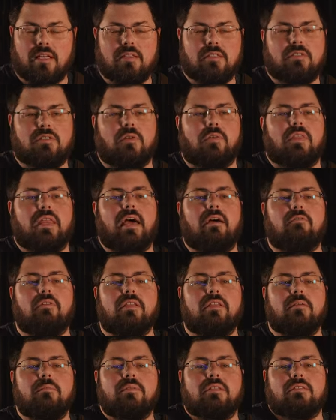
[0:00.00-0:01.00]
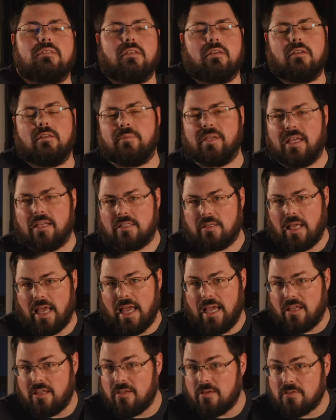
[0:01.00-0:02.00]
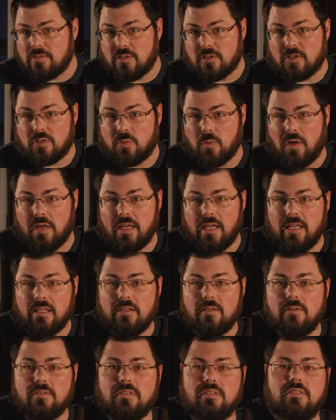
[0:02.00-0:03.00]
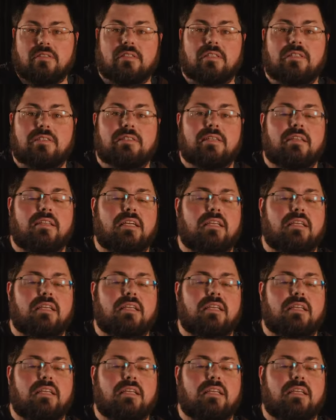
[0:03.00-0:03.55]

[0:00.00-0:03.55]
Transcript: So that rhythm is going to be eighth notes or swung eighth notes, and it's going to sound